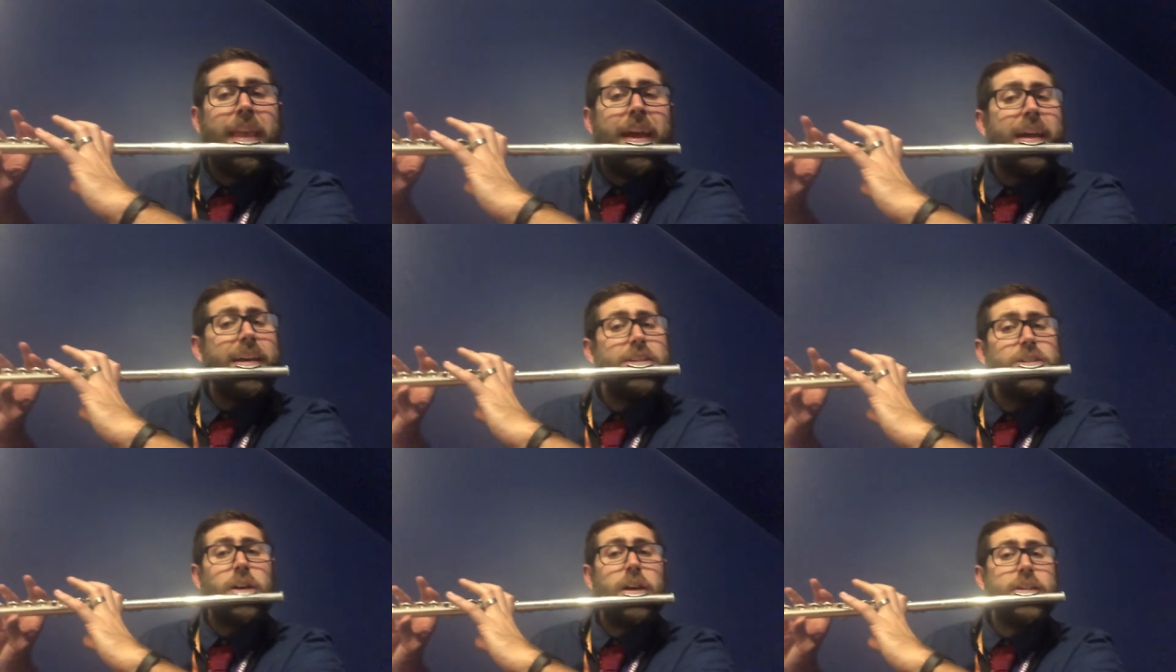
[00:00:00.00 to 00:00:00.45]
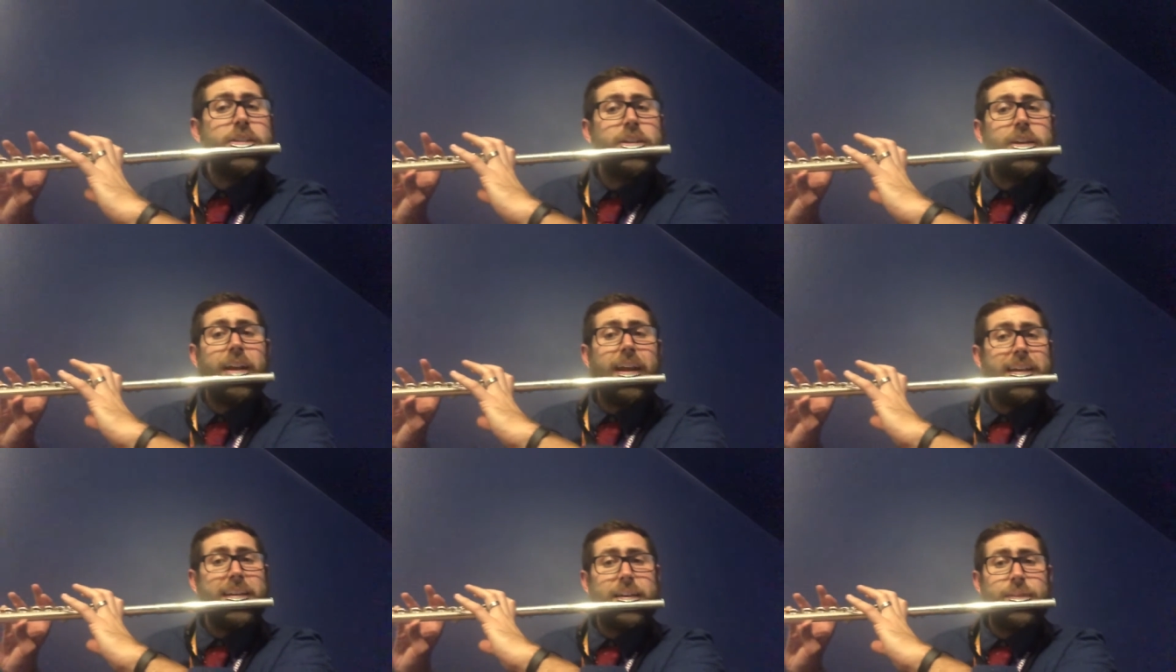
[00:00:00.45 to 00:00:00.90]
It's always a
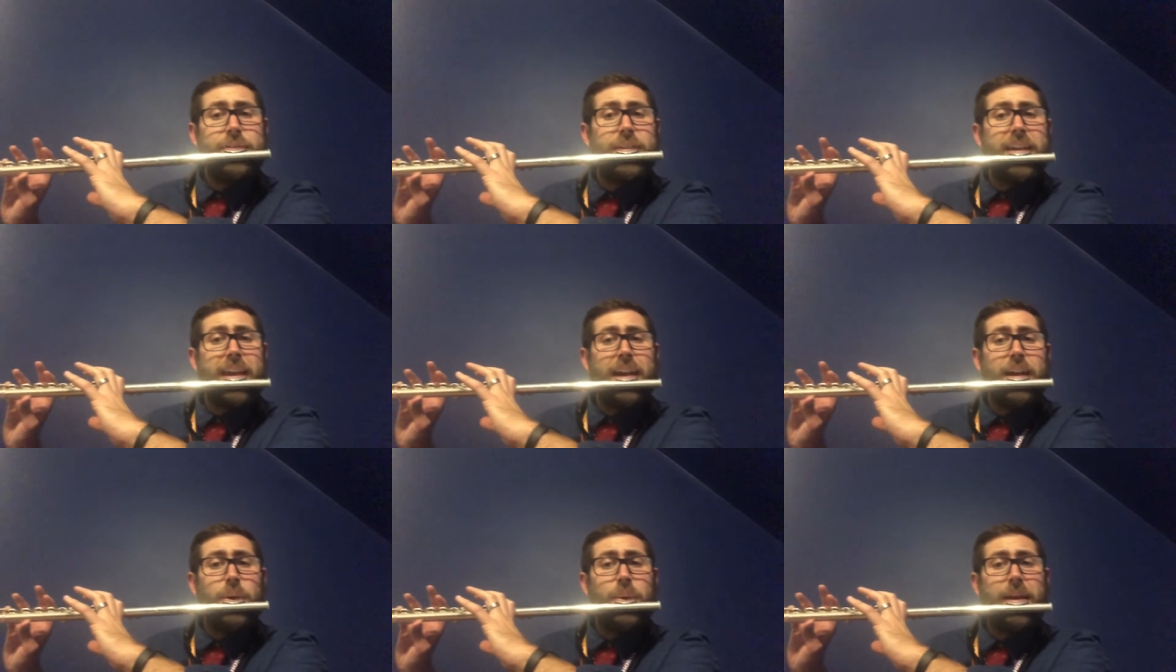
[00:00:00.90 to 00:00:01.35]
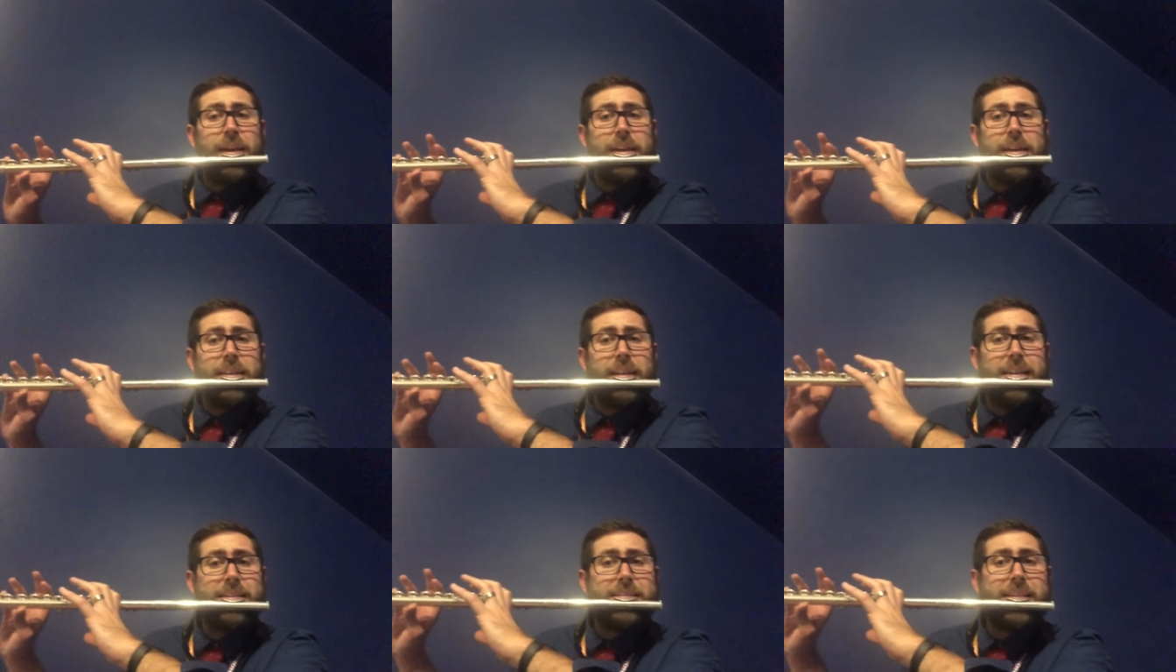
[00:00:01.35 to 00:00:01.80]
good idea. If you can't quite
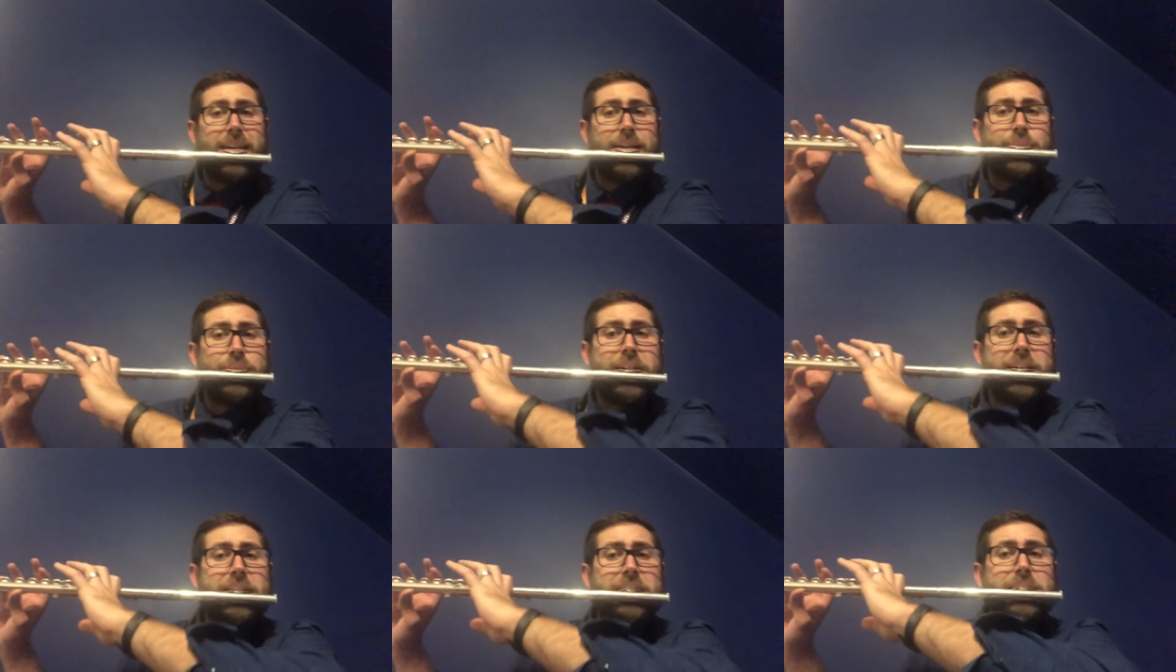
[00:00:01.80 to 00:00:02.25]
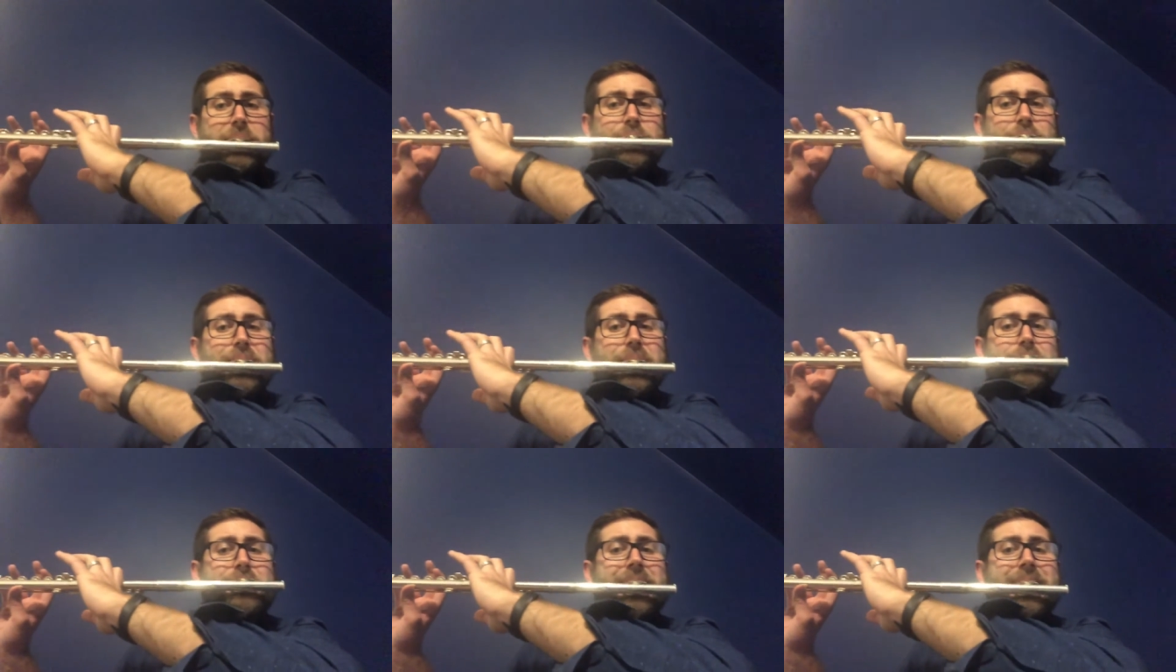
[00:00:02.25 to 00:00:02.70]
get that sound, bring your lip
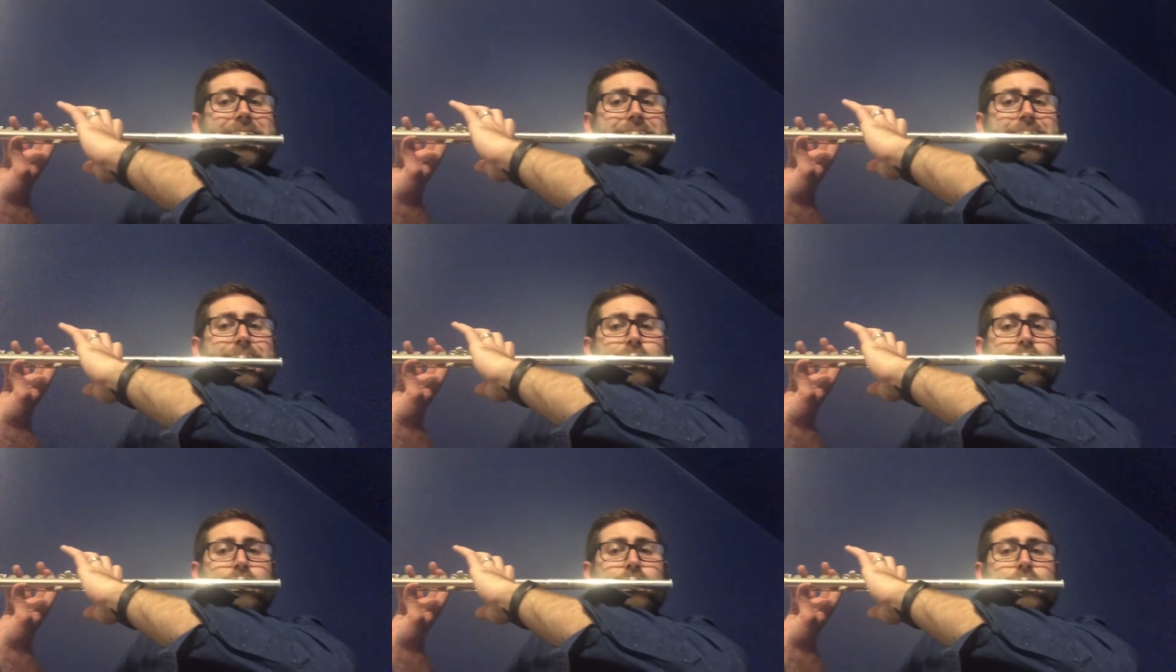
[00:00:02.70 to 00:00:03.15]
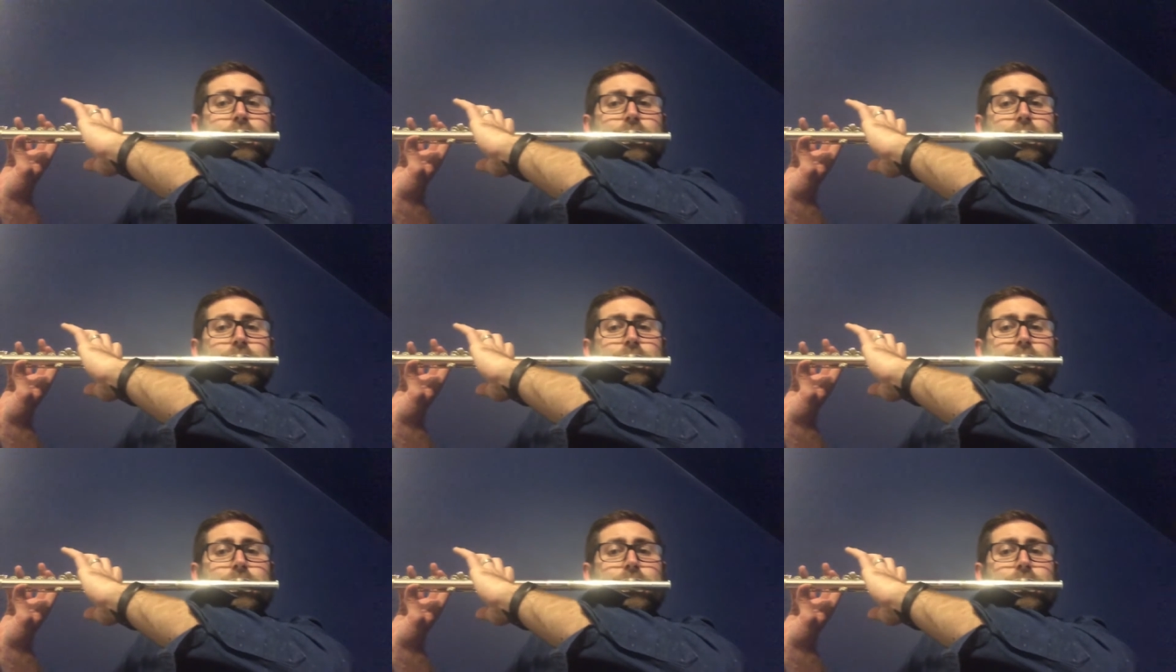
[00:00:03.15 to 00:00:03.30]
plate back up,